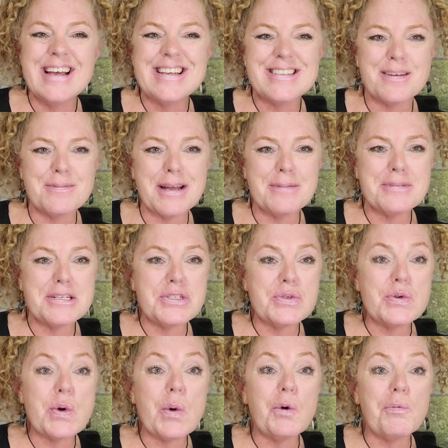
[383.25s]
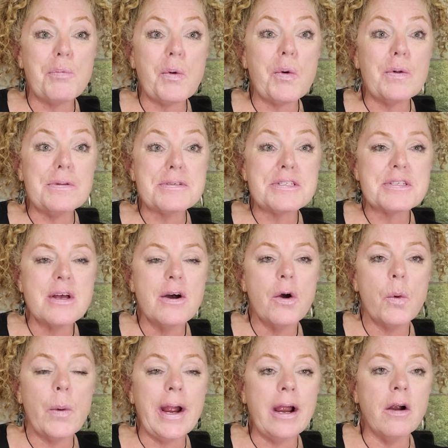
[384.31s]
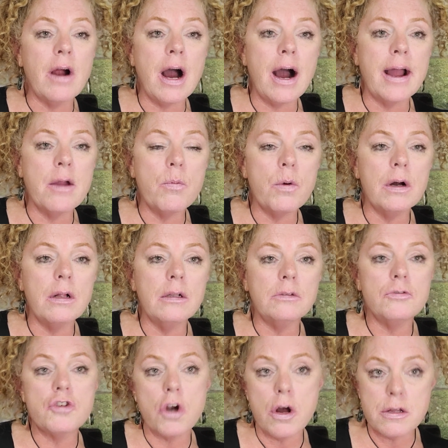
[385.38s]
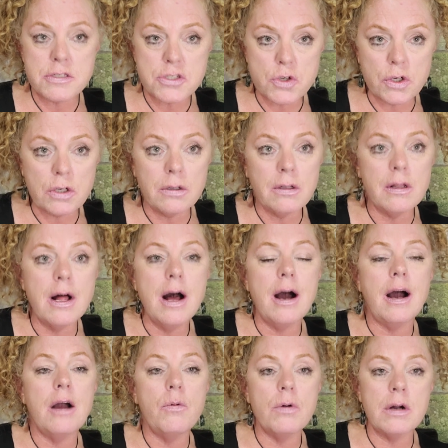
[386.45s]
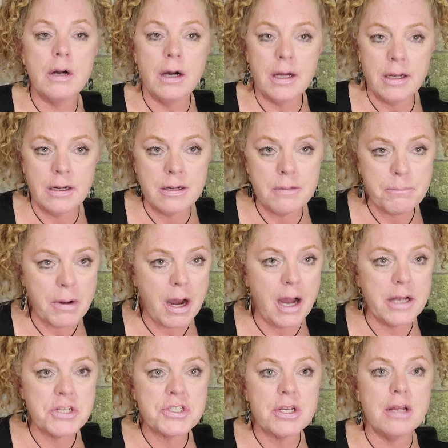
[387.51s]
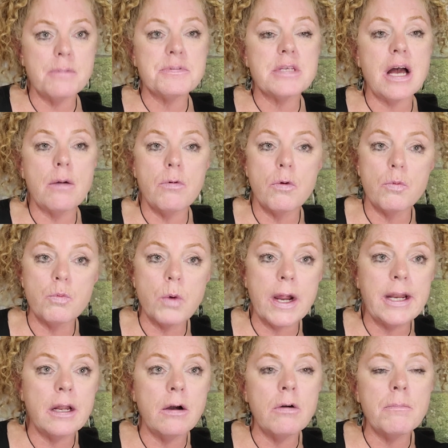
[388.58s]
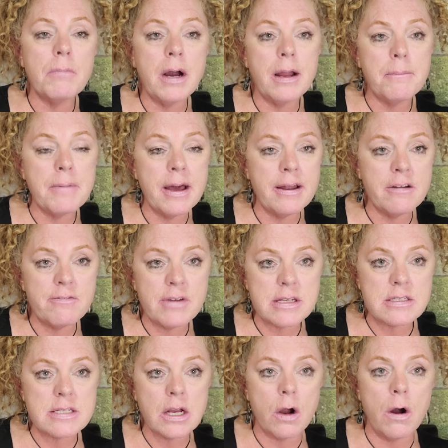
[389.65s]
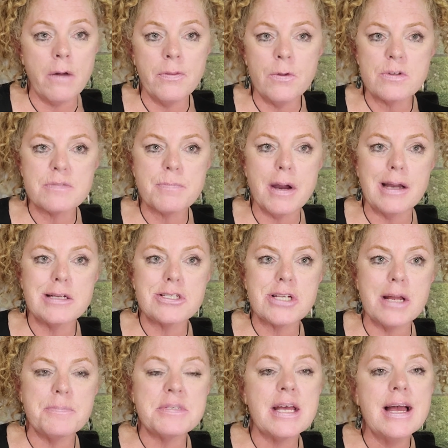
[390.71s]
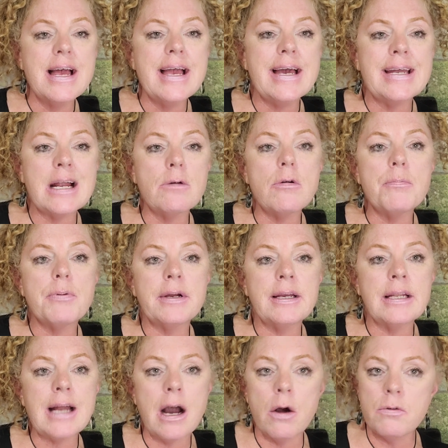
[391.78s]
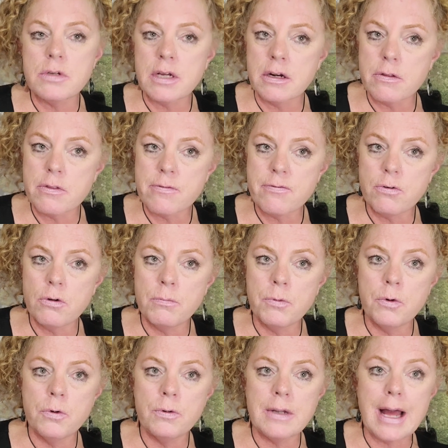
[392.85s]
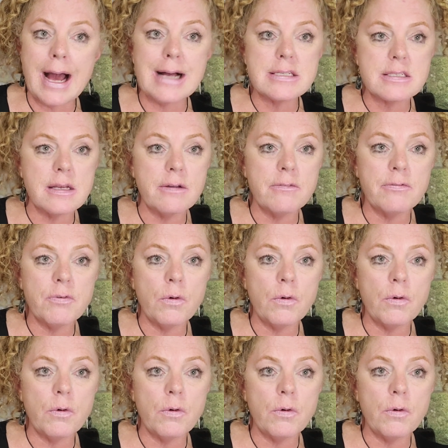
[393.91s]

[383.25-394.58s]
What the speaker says: Sometimes I do goal bowls where I will draw a circle, I will cut it in pie shapes, I will write out my manifesting on those pie shapes, and I will bring it out under the full moon, asking